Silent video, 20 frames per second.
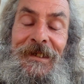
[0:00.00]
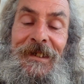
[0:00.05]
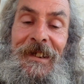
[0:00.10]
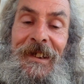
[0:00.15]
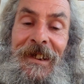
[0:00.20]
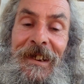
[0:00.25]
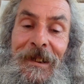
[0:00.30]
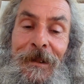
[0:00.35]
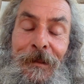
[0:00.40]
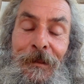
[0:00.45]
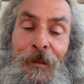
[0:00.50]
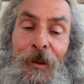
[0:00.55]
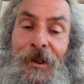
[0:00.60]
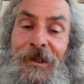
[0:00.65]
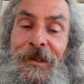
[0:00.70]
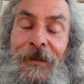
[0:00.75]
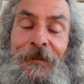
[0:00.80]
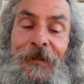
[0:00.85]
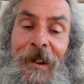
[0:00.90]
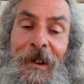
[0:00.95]
he was
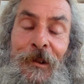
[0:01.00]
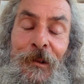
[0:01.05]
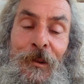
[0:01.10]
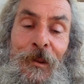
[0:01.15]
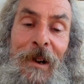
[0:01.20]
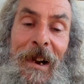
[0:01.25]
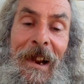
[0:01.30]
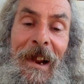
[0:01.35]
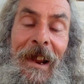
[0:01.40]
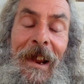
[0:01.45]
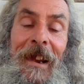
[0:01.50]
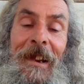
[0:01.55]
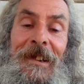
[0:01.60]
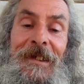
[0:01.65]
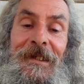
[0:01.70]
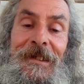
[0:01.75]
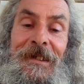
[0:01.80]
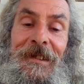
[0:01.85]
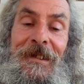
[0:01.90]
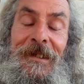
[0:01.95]
a feral cat,
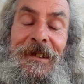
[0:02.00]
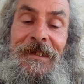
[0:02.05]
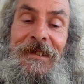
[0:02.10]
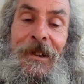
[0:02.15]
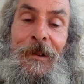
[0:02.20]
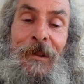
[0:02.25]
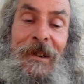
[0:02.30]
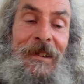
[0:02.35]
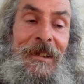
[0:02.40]
so he